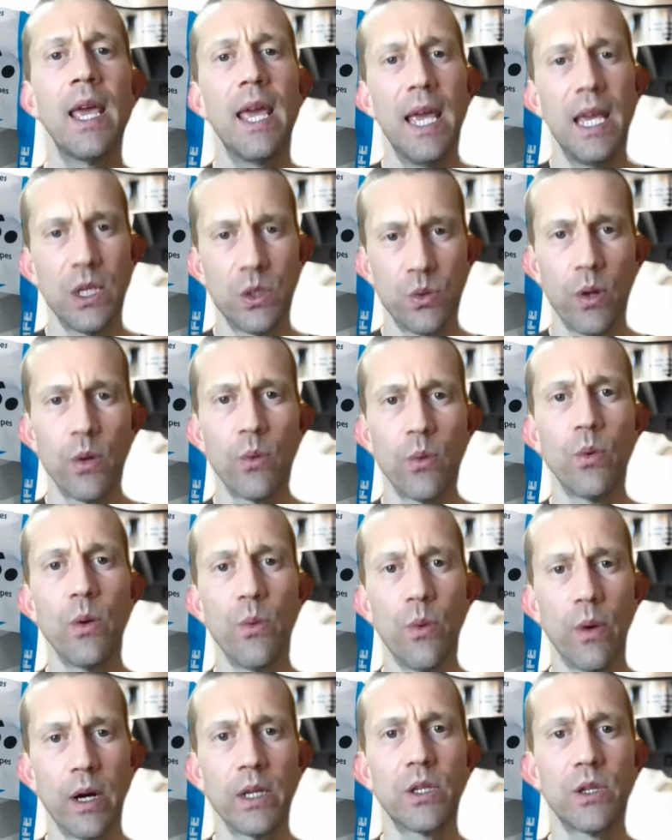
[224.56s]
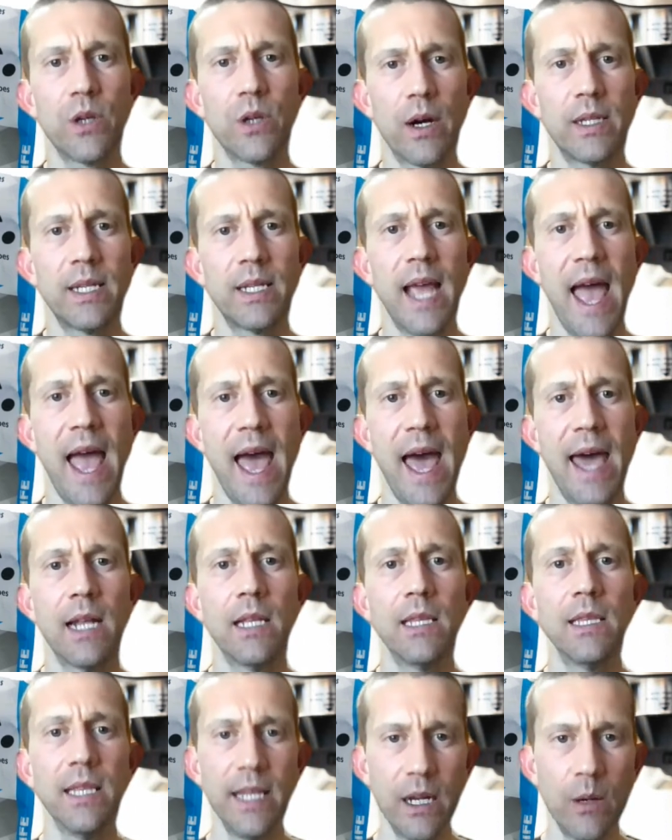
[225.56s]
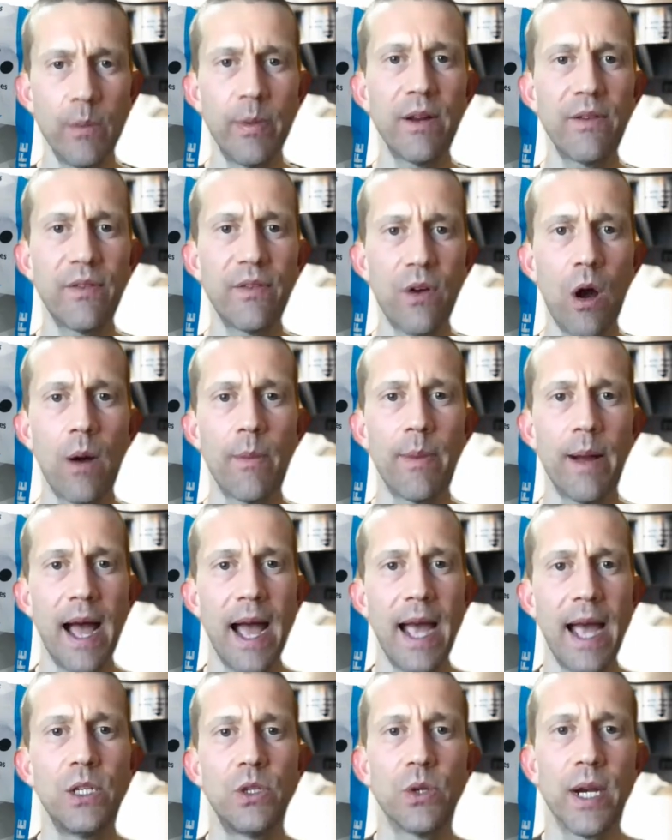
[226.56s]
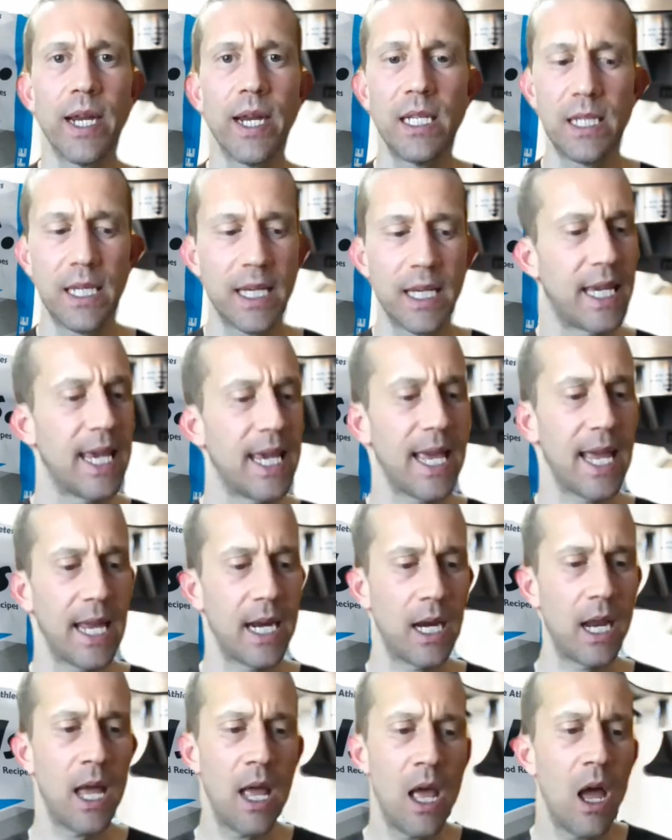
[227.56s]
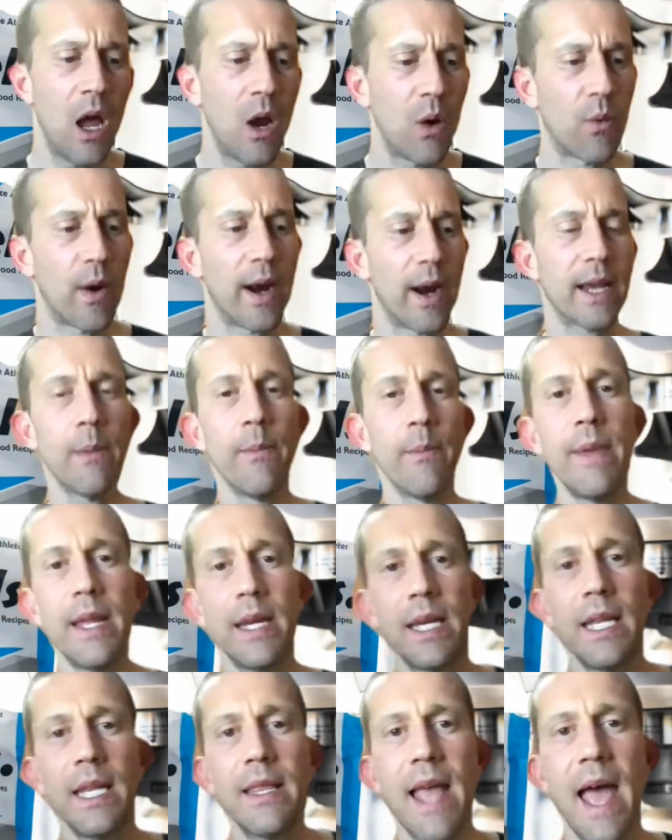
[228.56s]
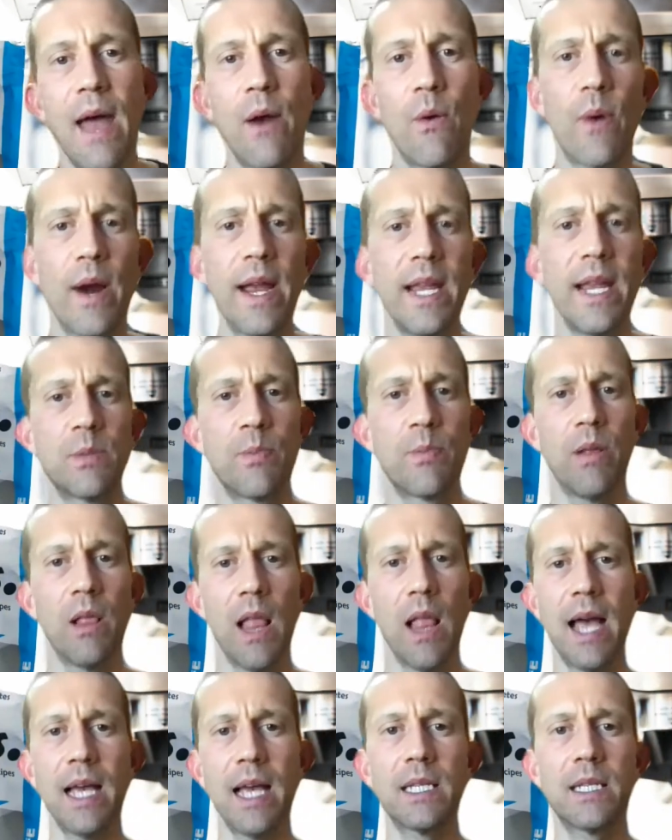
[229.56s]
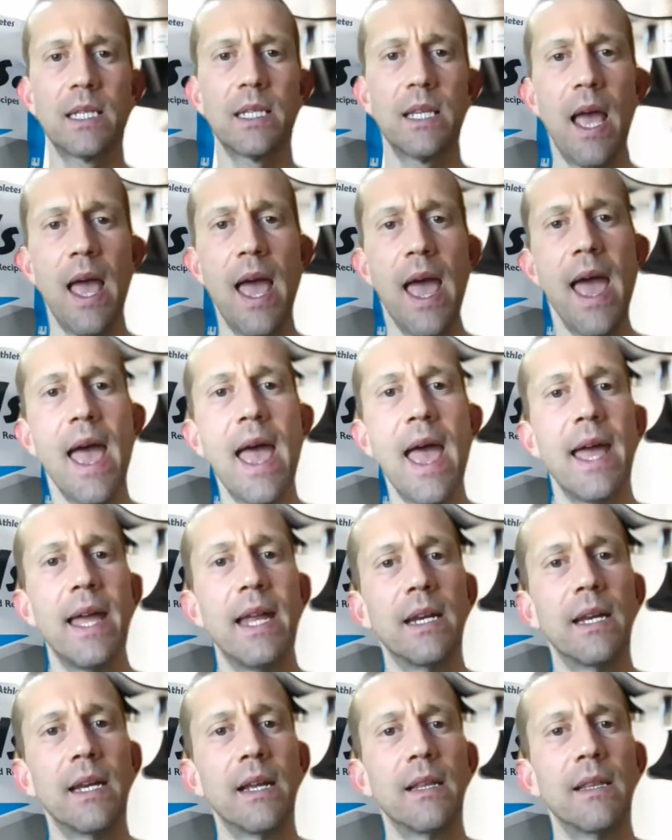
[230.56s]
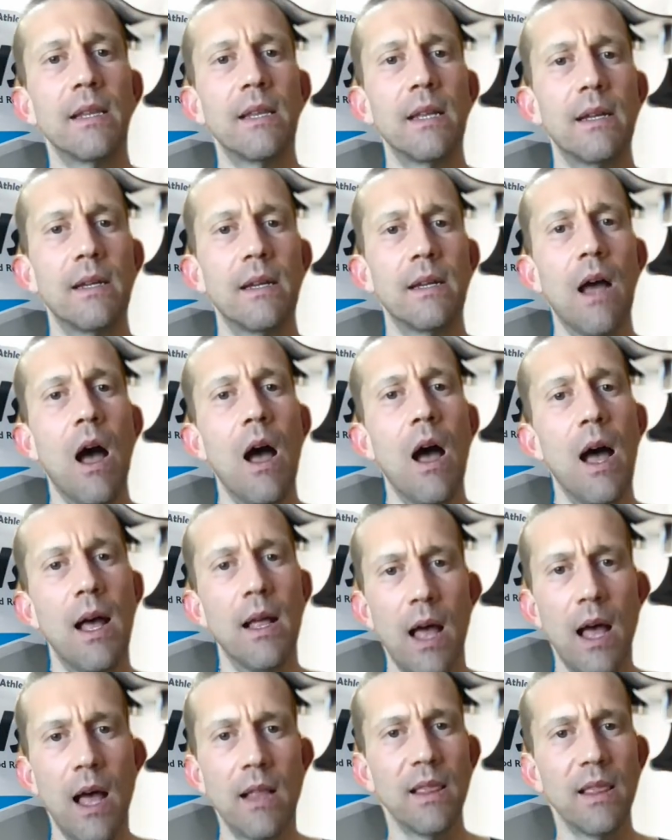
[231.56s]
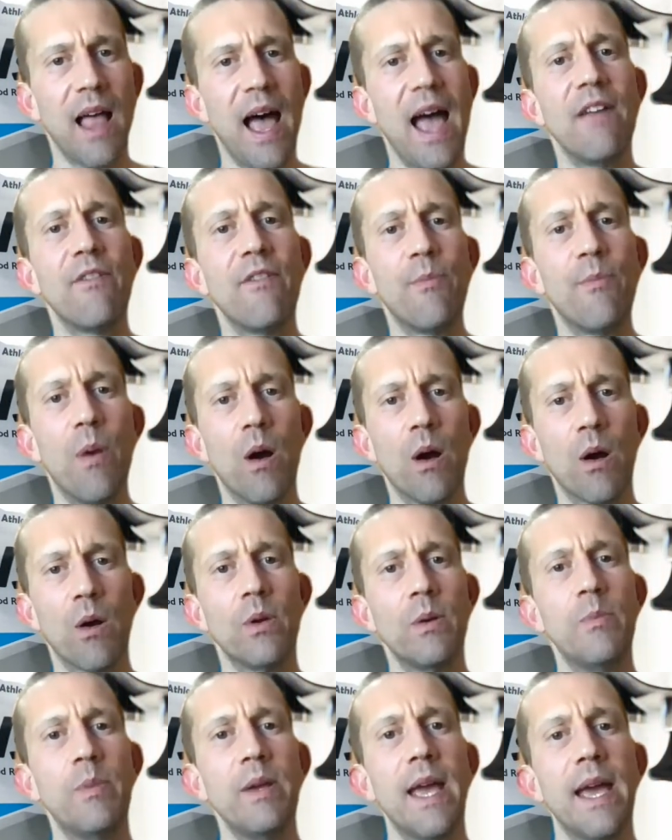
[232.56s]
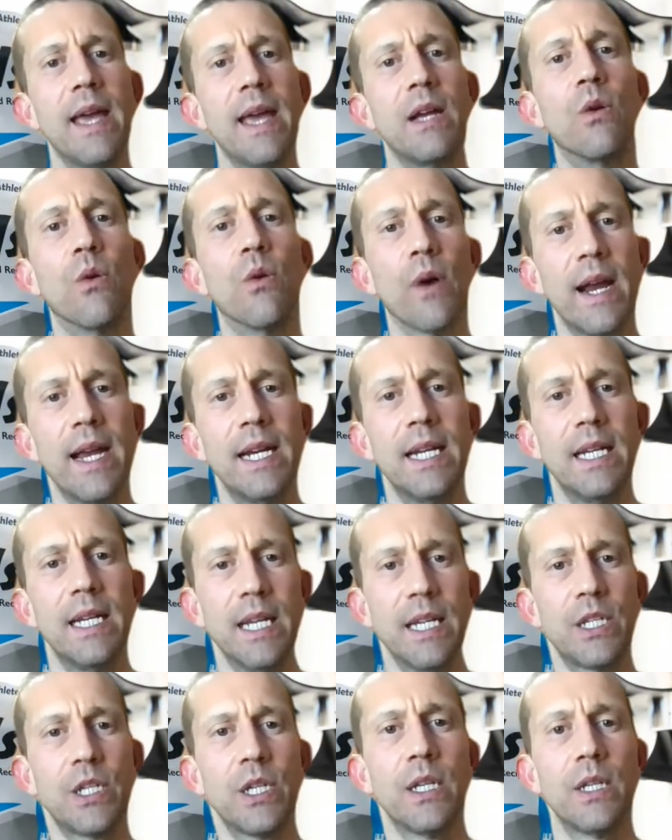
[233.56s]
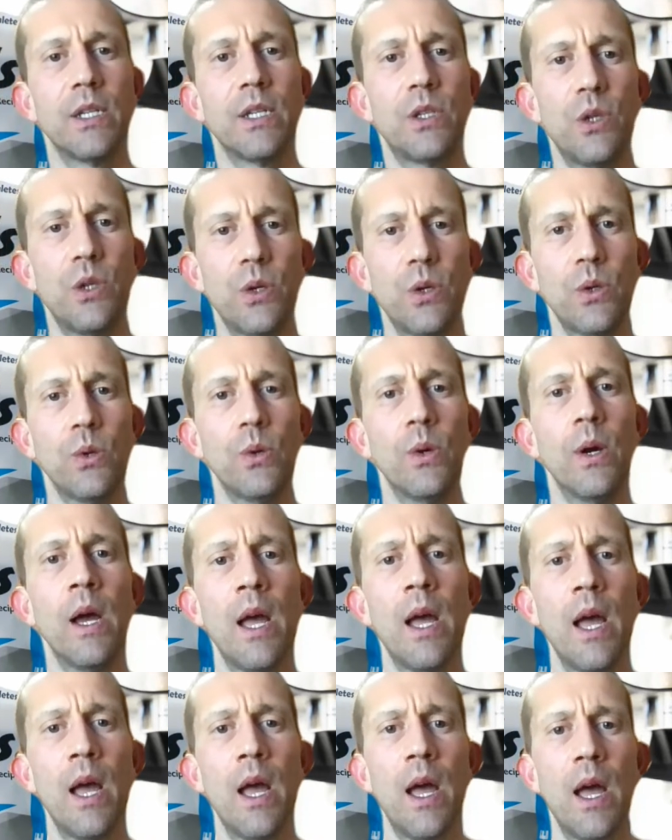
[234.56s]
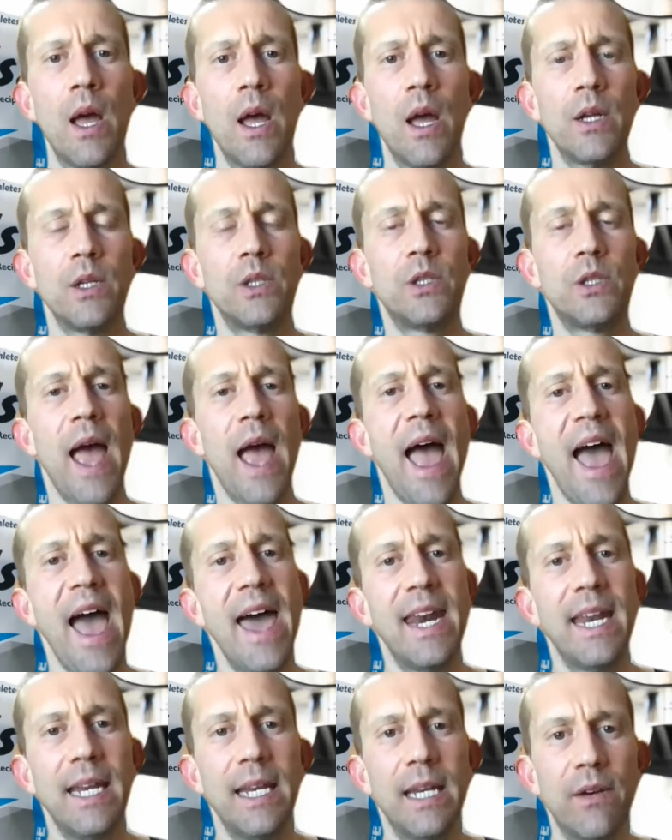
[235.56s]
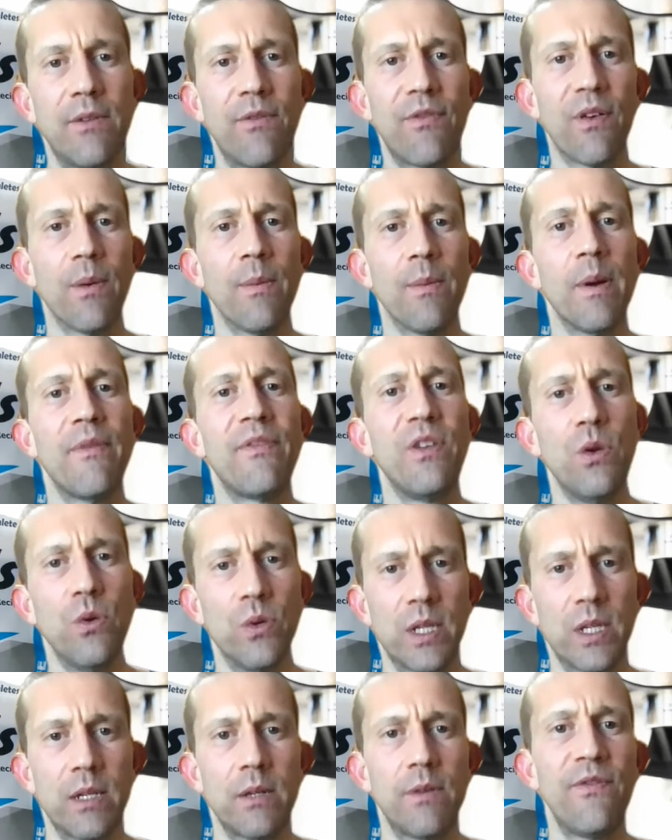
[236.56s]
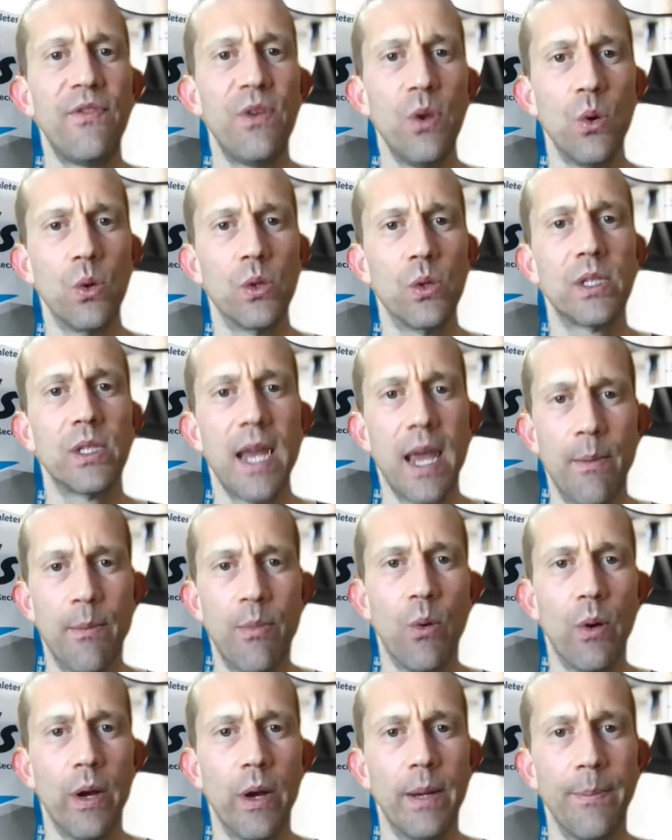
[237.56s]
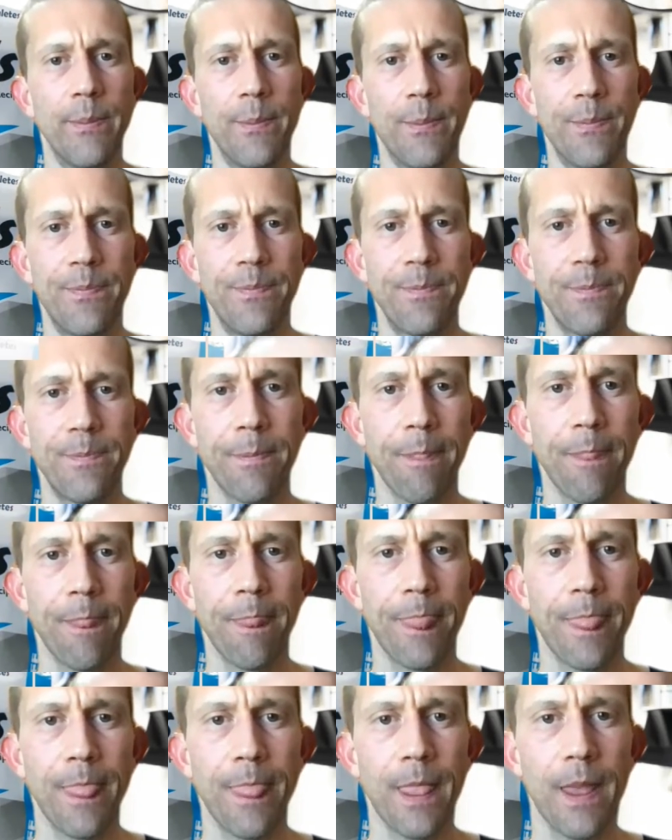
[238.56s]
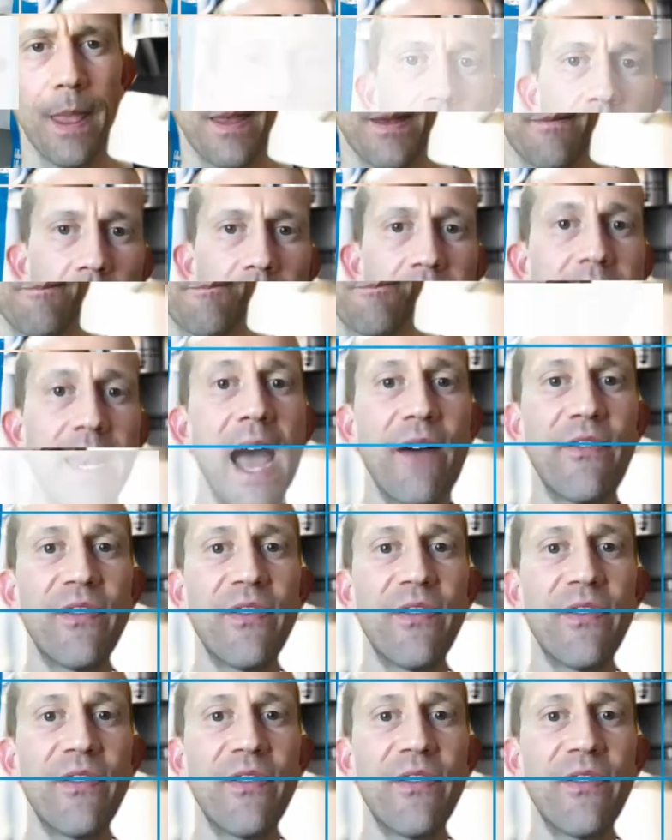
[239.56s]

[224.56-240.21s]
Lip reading: is when we want to start to add a little bit of carbohydrates. Again, recommending that Race Plus and a Life Bar would be a great addition to adding from a fuel standpoint. Now